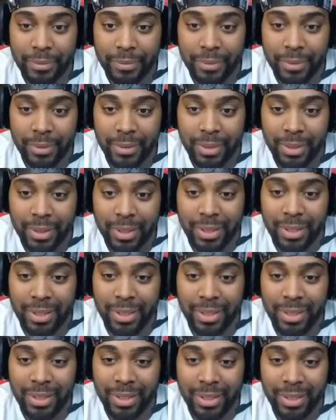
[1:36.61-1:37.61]
My man
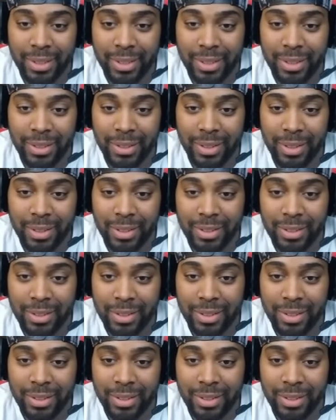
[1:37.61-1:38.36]
said squadron.